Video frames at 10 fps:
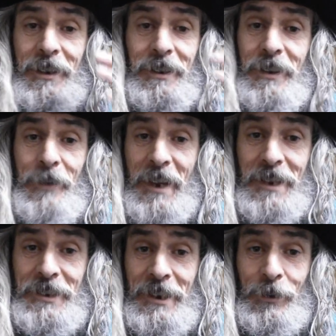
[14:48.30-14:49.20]
The
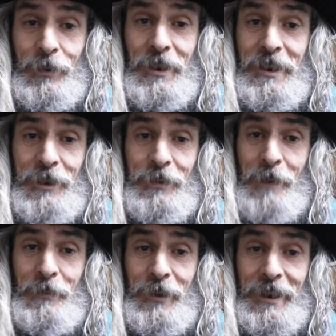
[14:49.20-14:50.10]
vet channel, the new
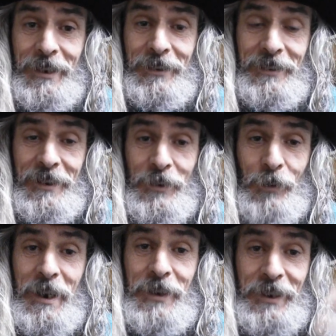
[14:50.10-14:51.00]
numbering, the
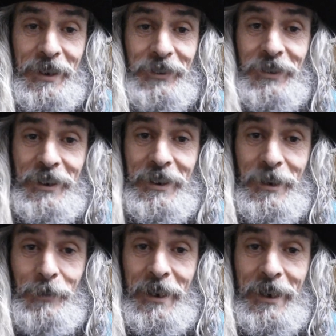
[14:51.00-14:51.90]
way things are going
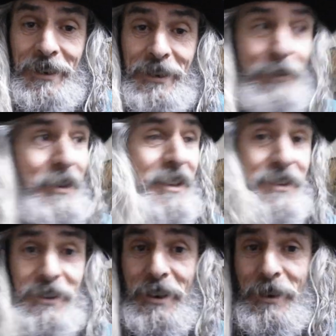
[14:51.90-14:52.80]
to be.
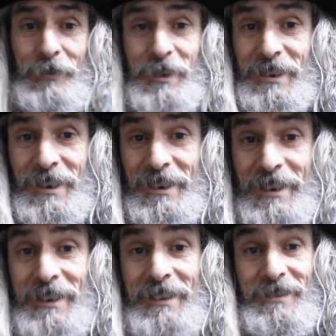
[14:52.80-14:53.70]
Nothing's going to
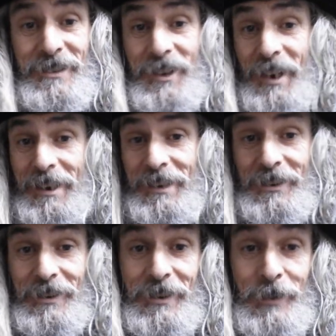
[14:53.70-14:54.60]
physically
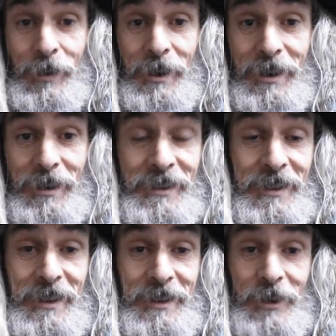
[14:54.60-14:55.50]
change, as it were.
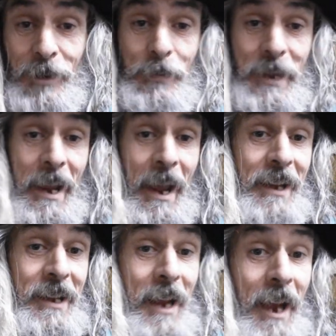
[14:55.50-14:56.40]
Don't be
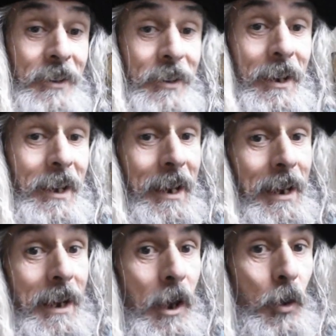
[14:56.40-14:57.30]
any under
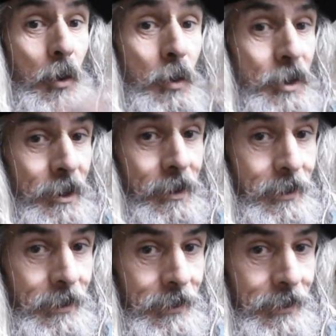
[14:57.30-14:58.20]

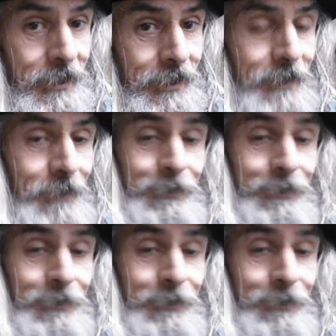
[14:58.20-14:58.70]
illusions.